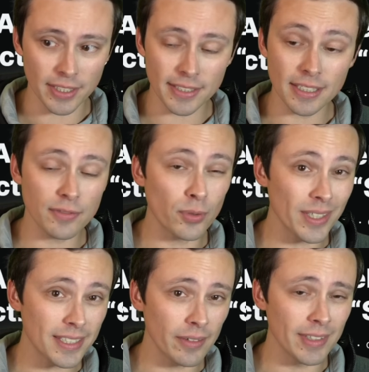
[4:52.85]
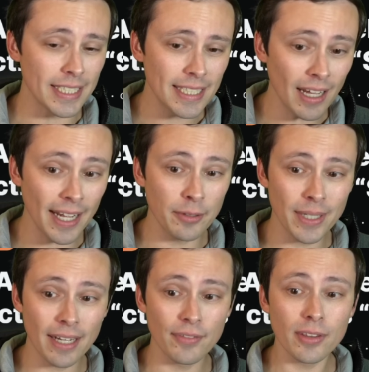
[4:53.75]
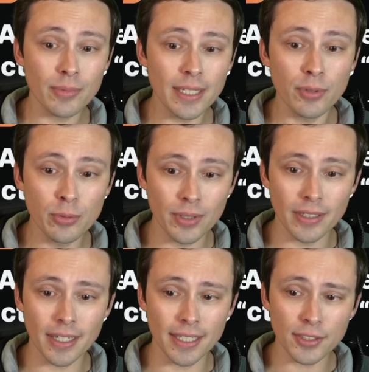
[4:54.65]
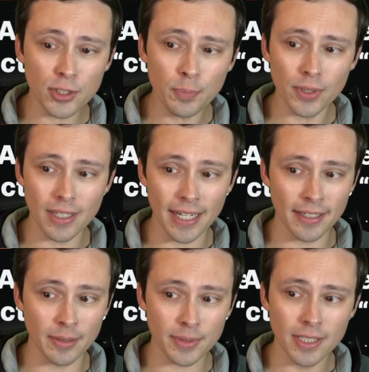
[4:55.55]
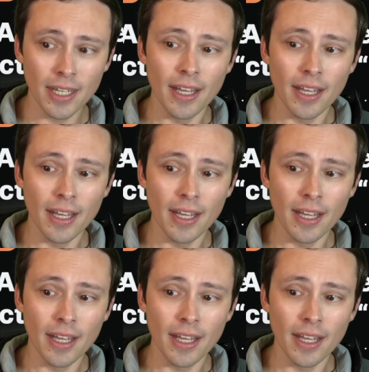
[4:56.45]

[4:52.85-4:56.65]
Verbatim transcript: This says 4070 Ti, and we have three rumored uh, super lineups